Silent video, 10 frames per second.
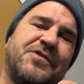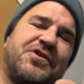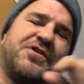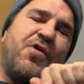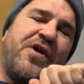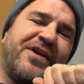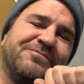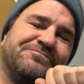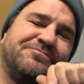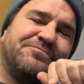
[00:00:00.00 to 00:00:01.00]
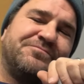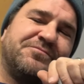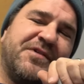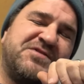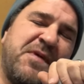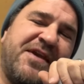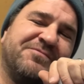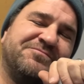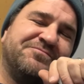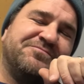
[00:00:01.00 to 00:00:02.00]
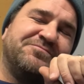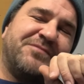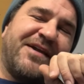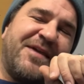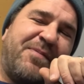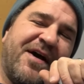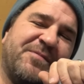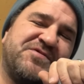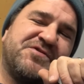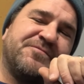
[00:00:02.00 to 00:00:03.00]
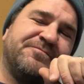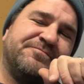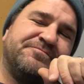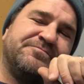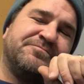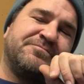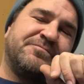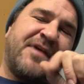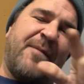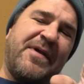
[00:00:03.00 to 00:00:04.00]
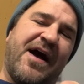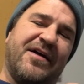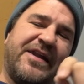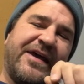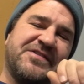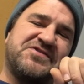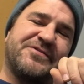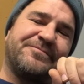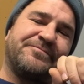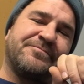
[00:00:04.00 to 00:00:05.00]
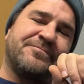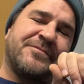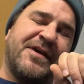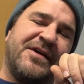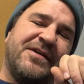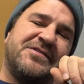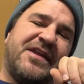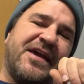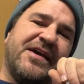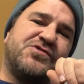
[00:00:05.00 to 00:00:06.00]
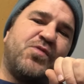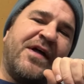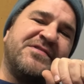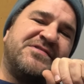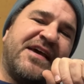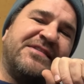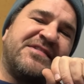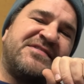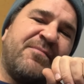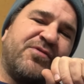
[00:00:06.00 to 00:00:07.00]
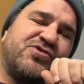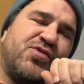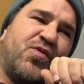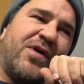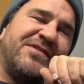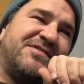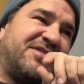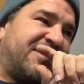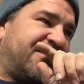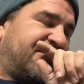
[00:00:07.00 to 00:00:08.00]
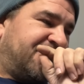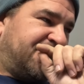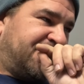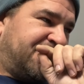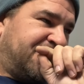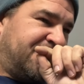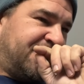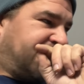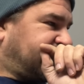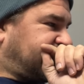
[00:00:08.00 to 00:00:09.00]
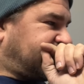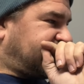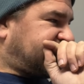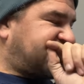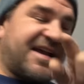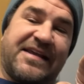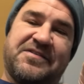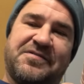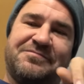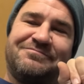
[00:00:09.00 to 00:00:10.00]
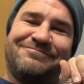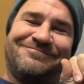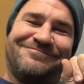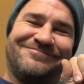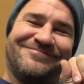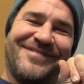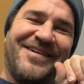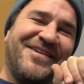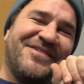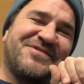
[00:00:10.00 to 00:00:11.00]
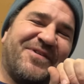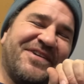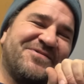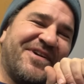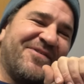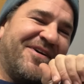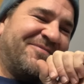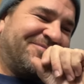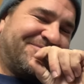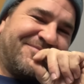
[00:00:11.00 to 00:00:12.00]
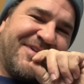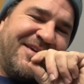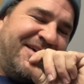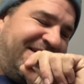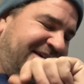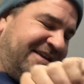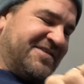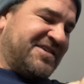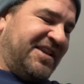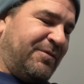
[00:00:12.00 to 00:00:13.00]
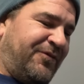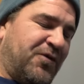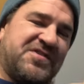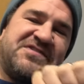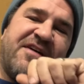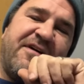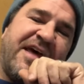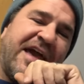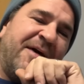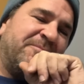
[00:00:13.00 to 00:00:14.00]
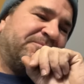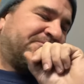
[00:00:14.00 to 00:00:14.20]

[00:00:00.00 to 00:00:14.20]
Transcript: Good morning. It's me, Mikey Pipes. Happy holidays. Today is Wednesday, December 22nd, 2021. It is a little before 7 a.m.